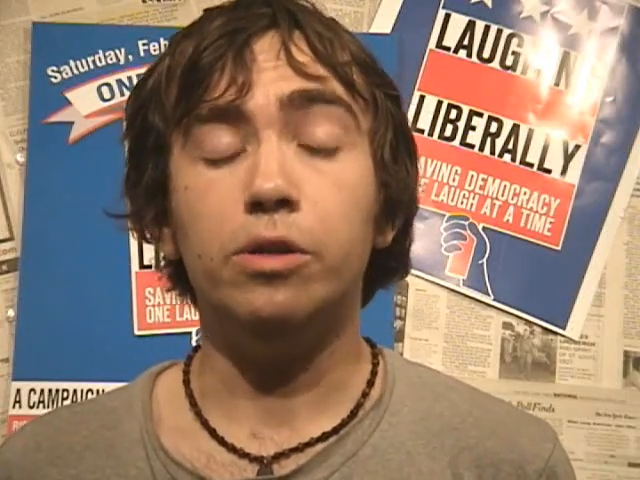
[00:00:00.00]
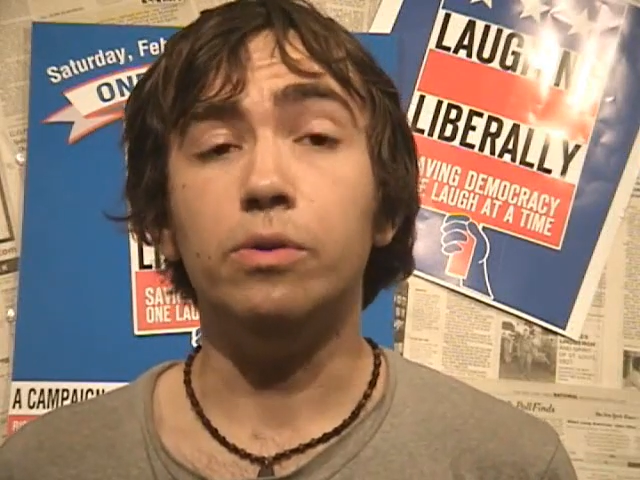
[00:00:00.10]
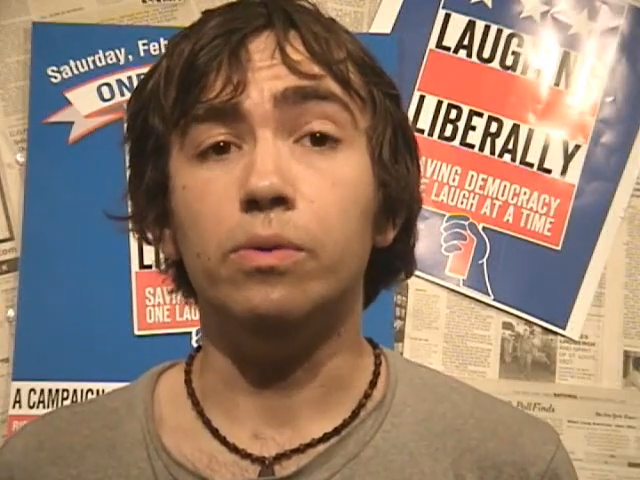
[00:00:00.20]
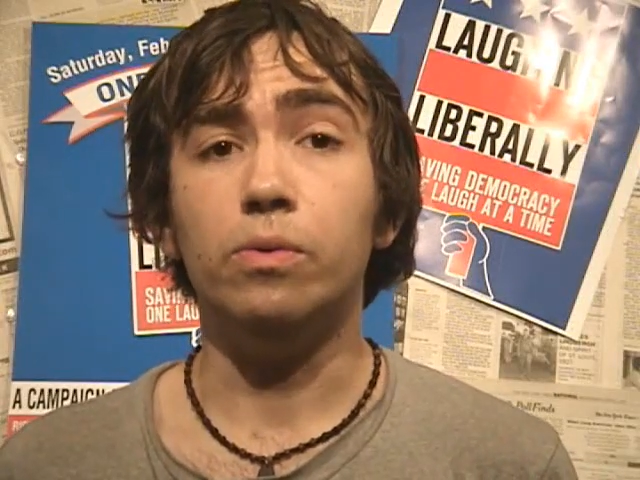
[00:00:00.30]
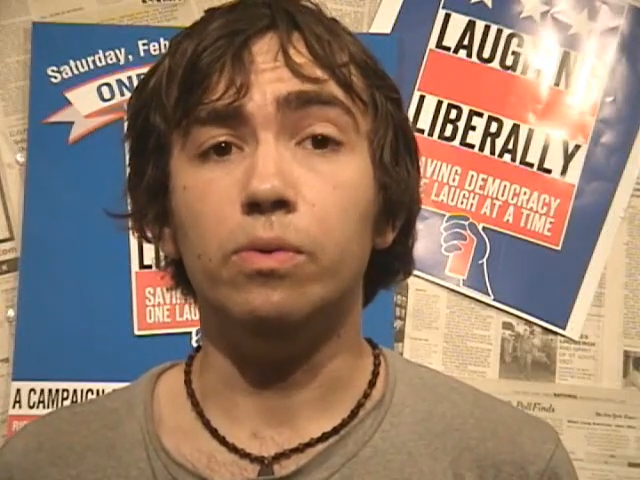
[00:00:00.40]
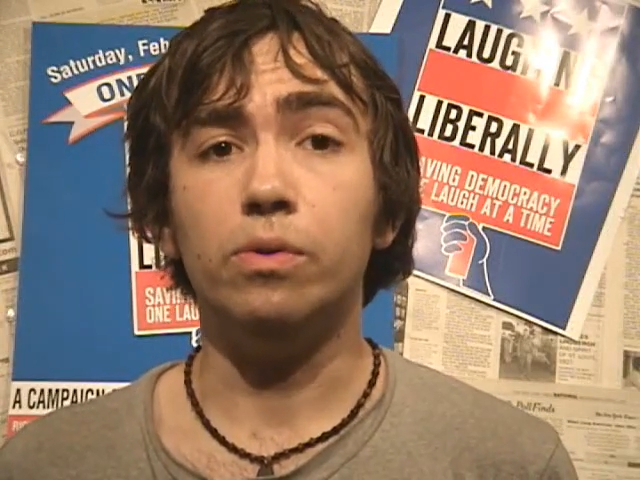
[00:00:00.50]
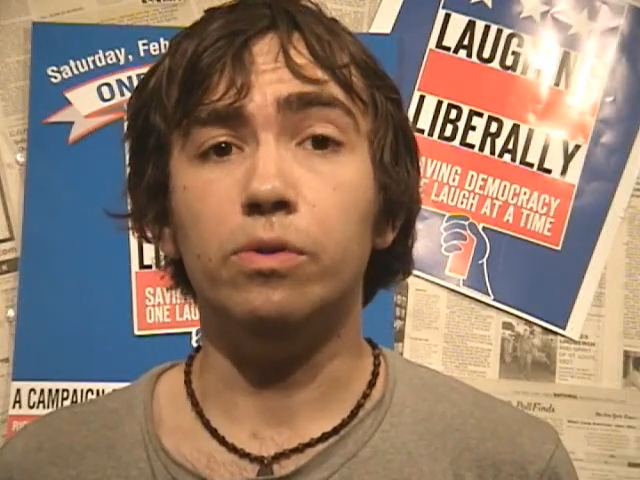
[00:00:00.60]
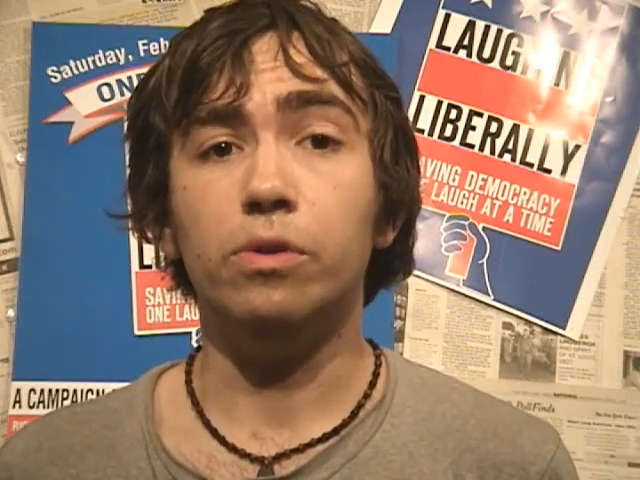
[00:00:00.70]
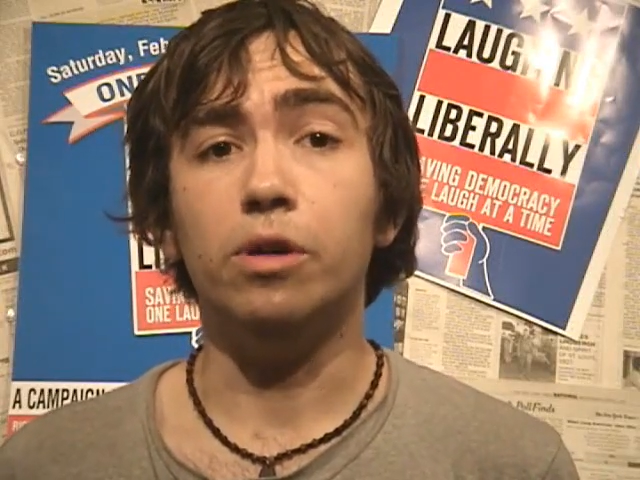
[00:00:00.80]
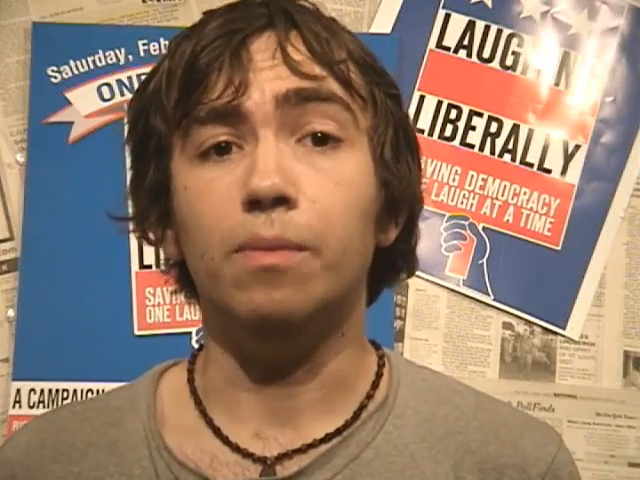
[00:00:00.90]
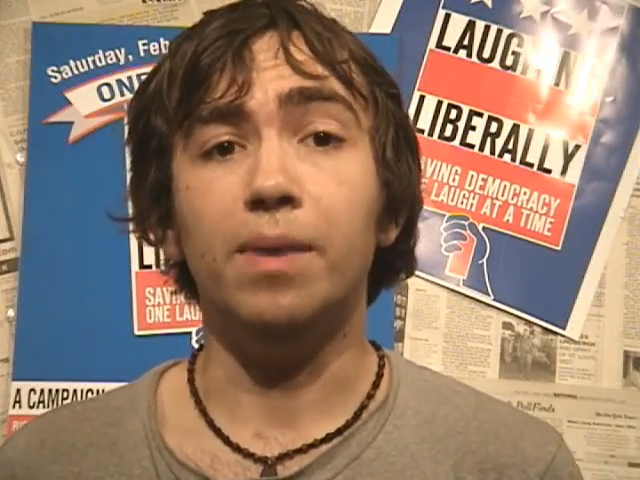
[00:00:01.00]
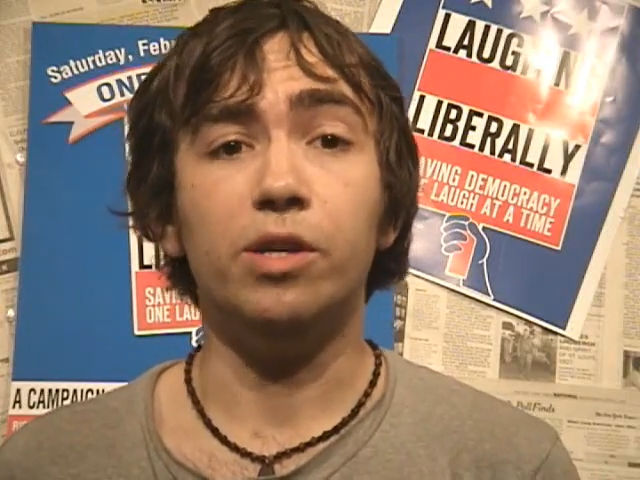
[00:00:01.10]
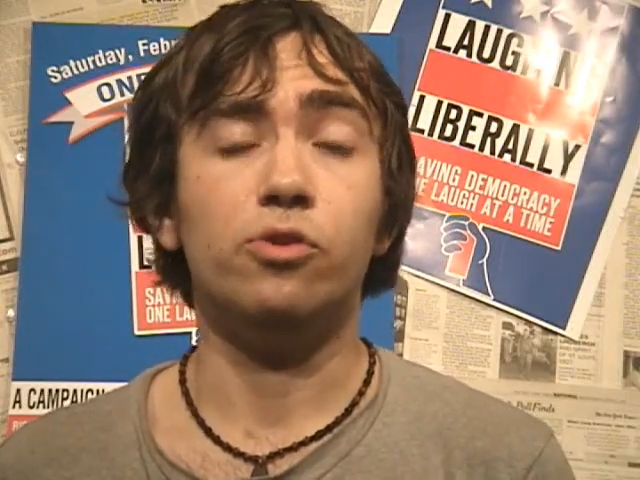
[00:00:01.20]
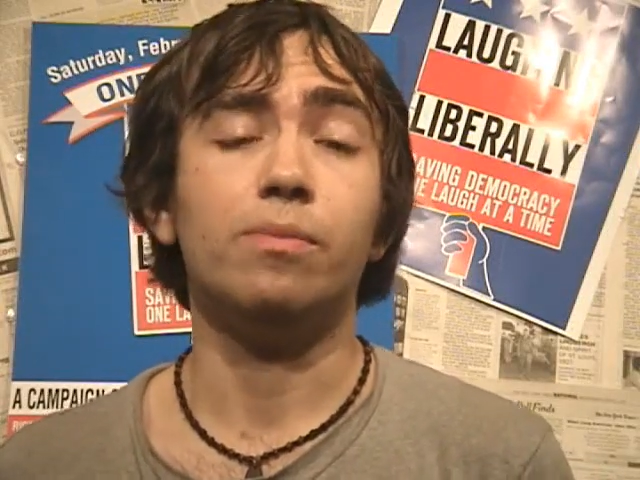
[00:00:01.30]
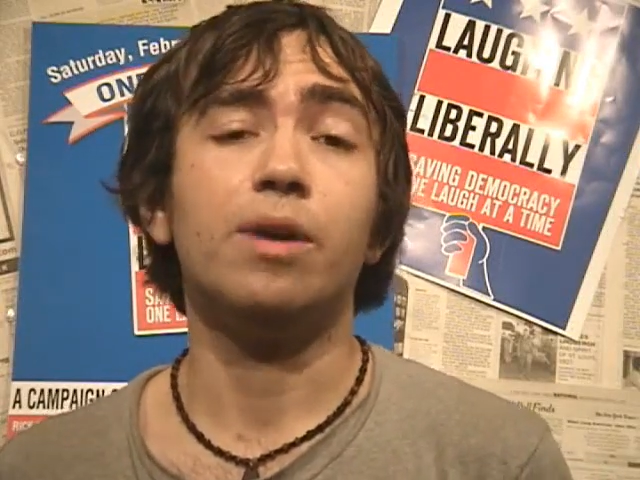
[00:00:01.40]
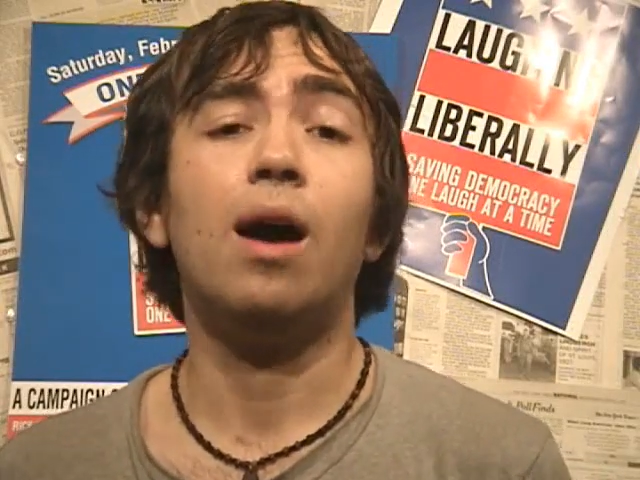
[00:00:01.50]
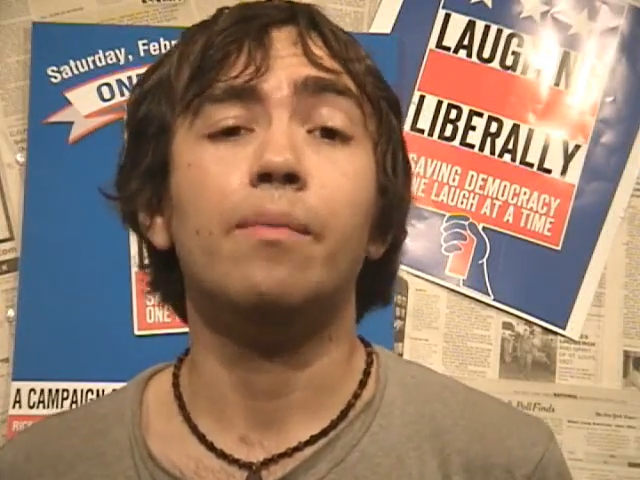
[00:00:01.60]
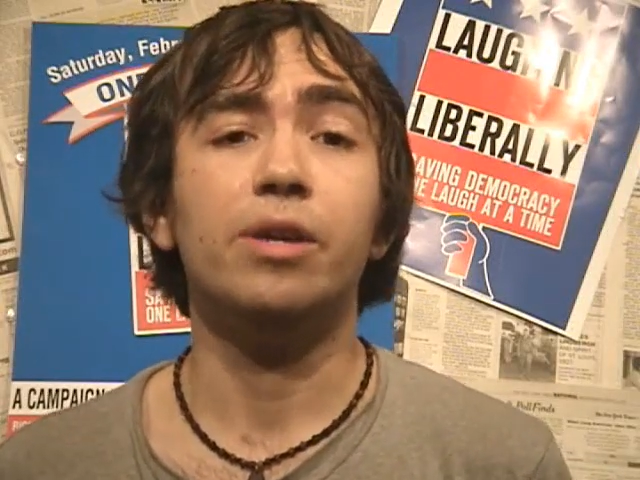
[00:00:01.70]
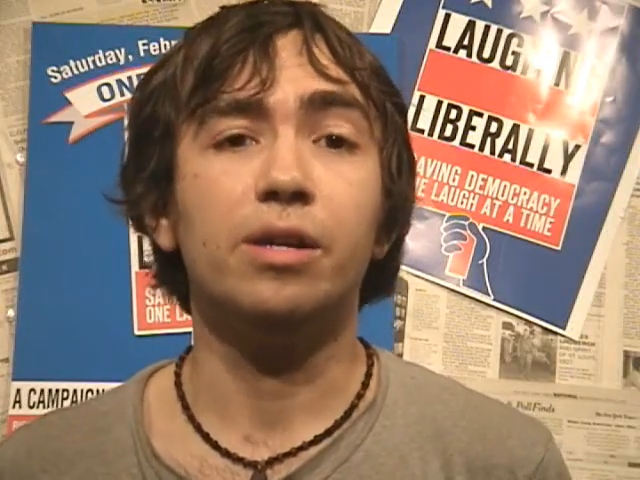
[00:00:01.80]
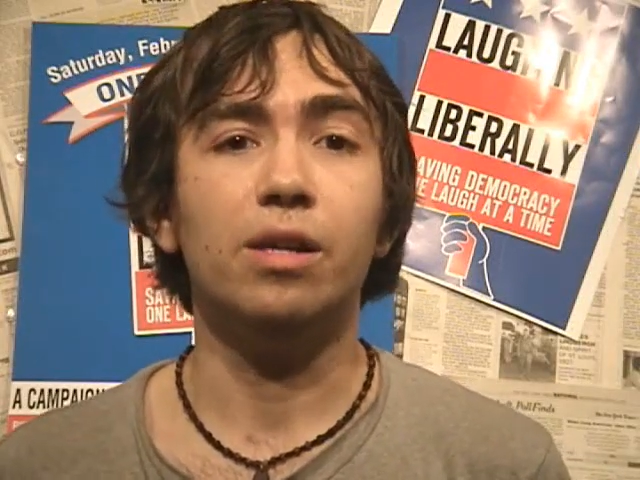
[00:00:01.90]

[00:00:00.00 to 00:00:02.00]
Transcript: to the mainstream comedy